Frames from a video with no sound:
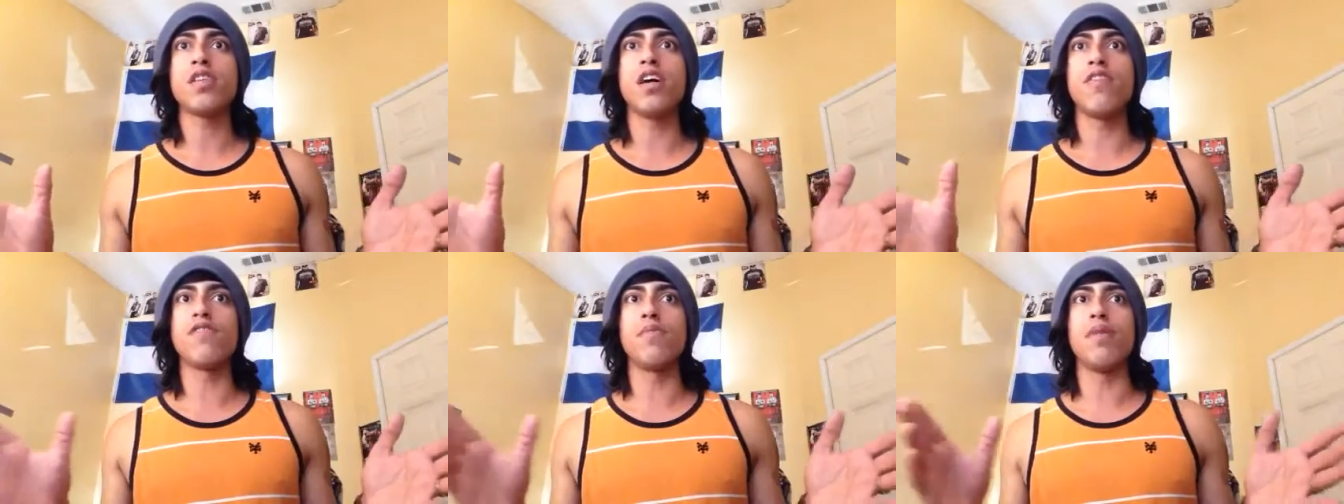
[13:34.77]

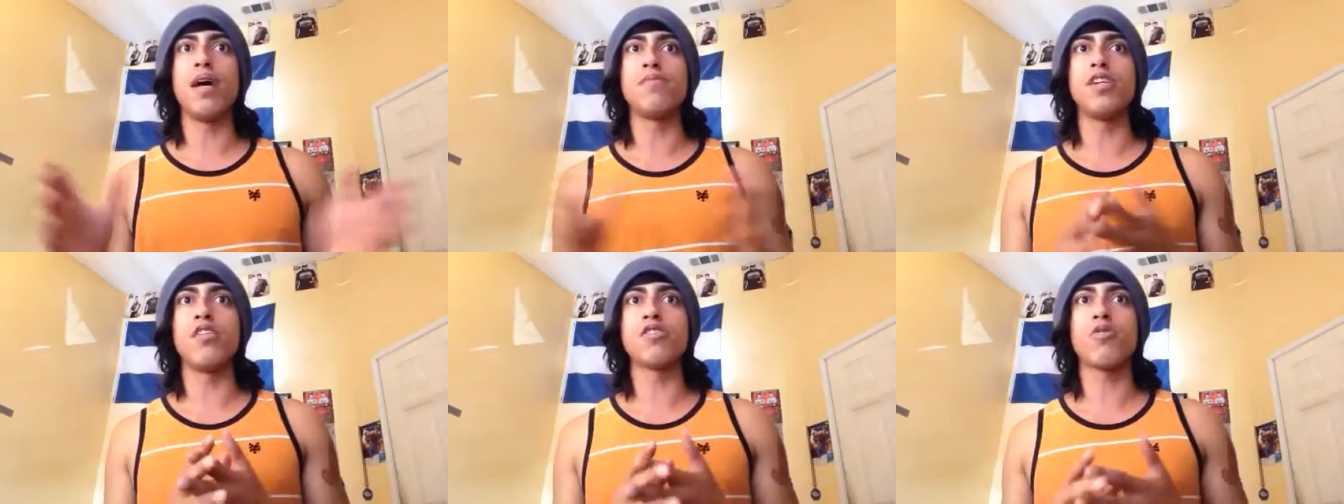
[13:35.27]
of the
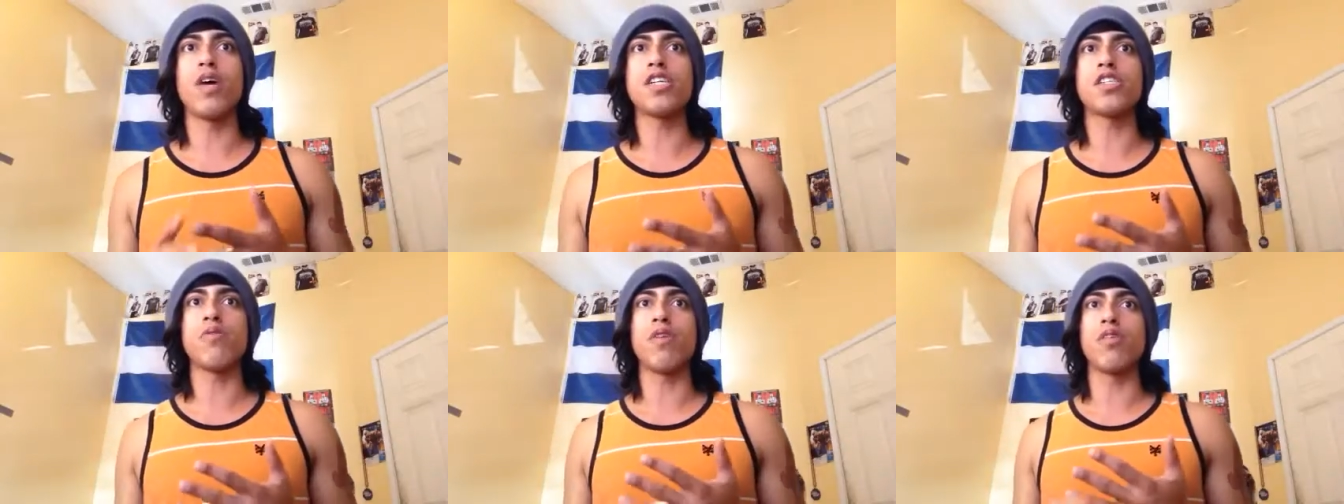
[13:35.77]
Bob Jones
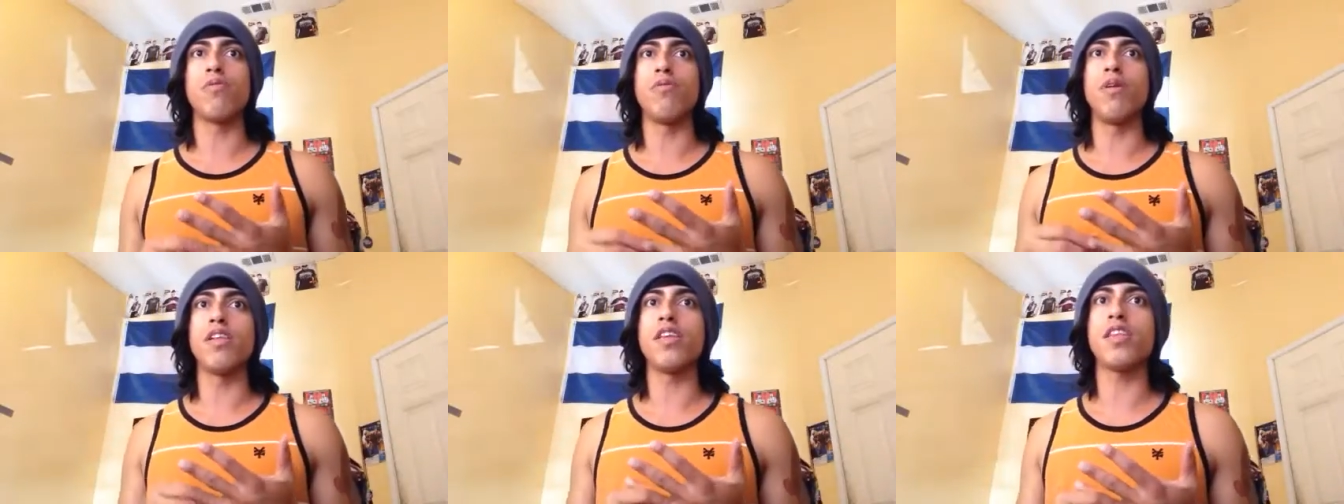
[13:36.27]
question whether we
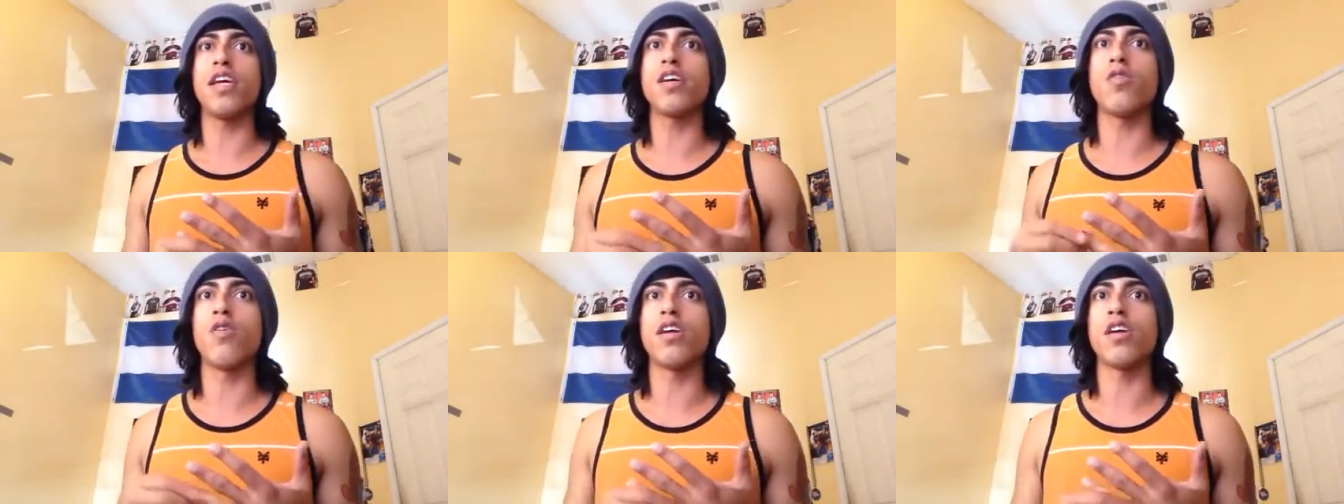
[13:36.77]
really
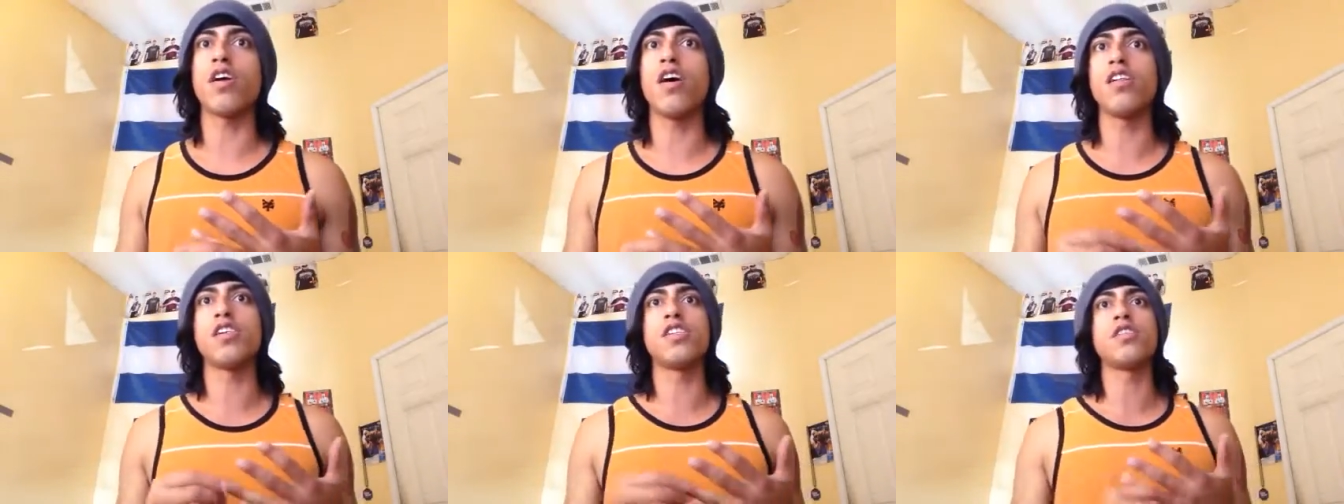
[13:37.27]
think Gordon
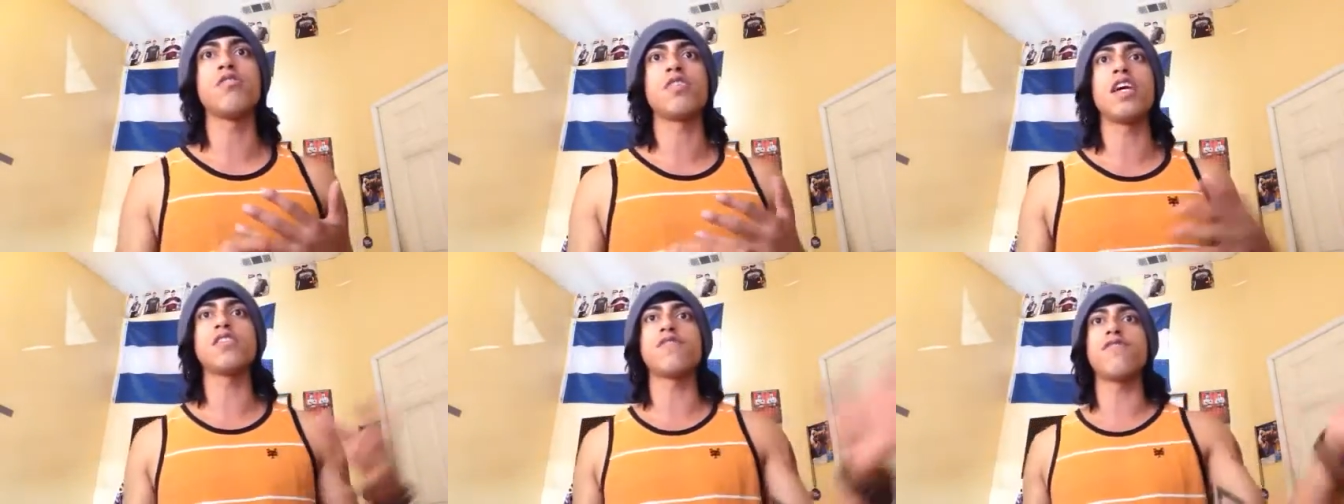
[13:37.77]
College in
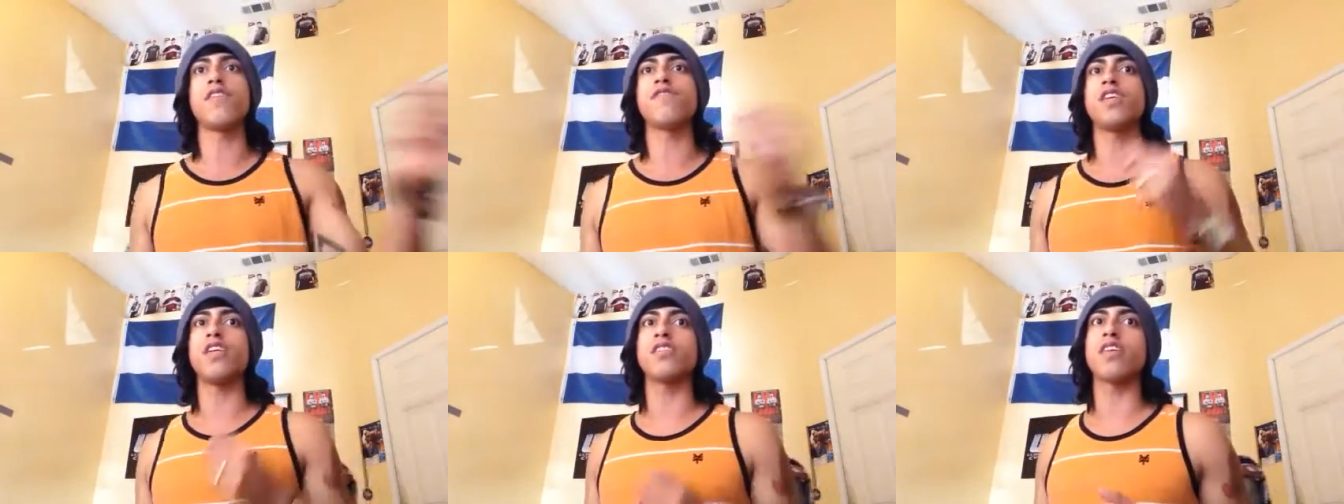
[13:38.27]

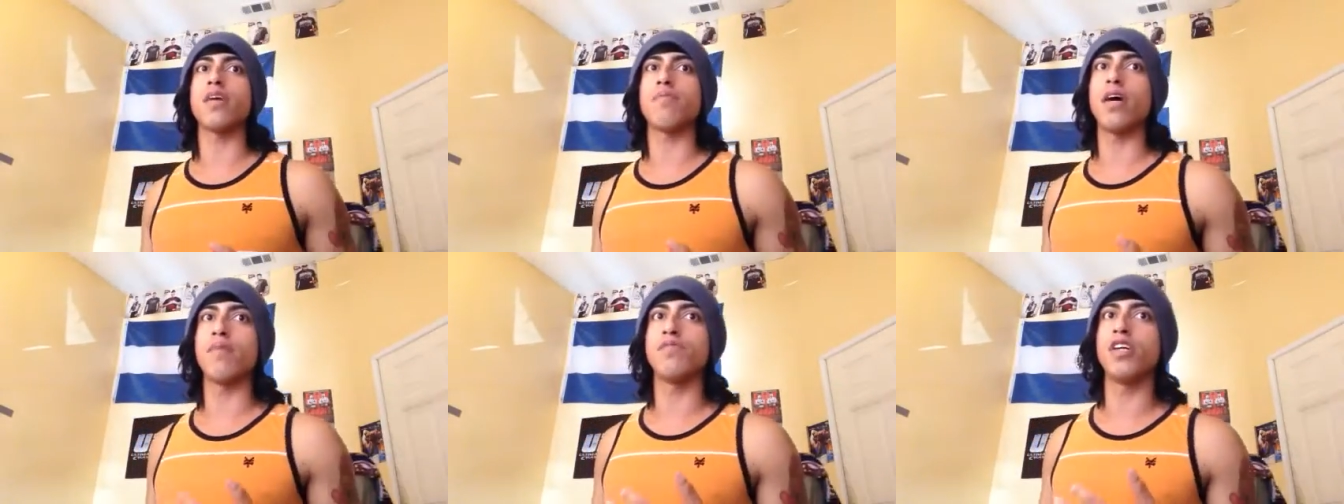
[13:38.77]
2015 is
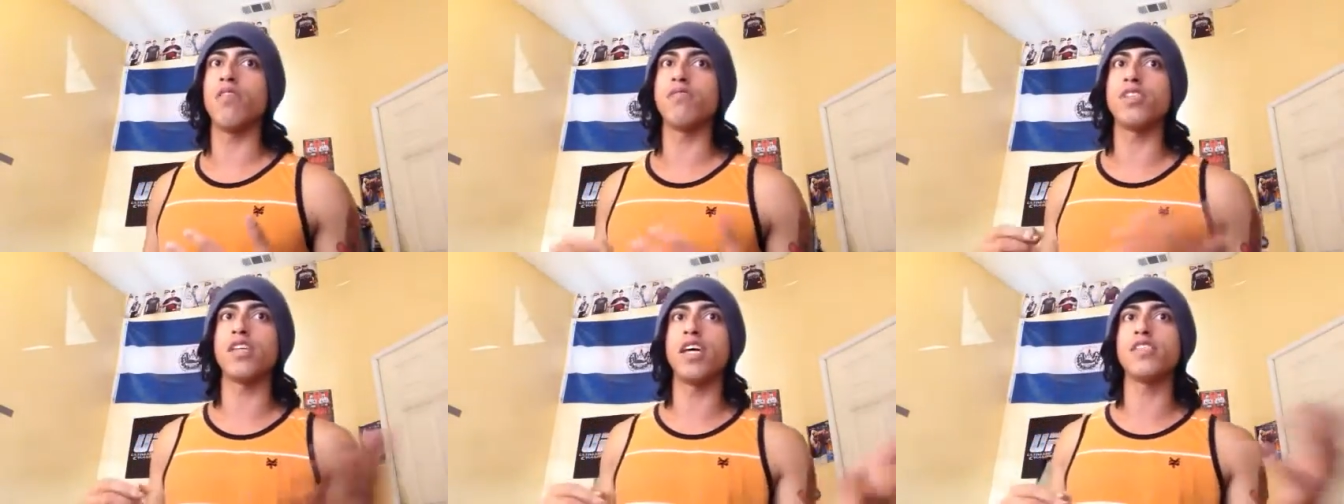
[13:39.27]
like Bob
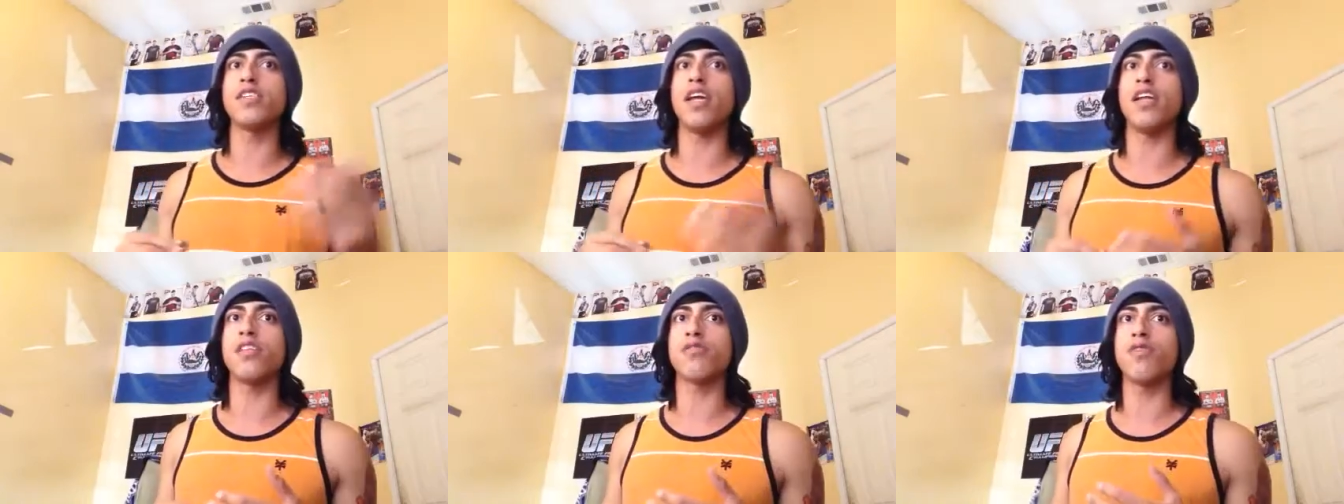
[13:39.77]
Jones in
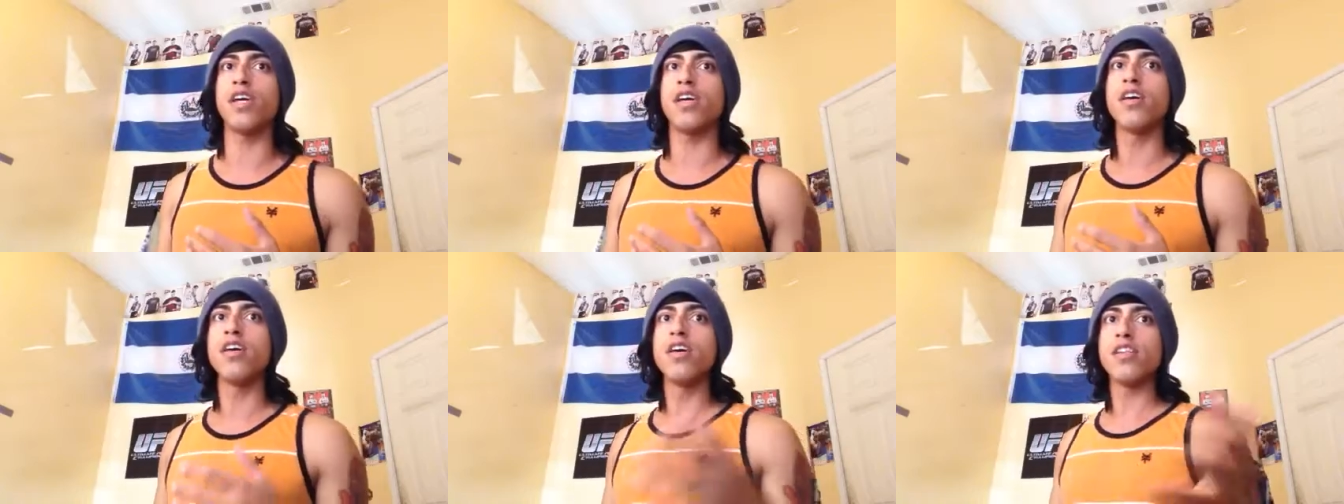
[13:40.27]
1983,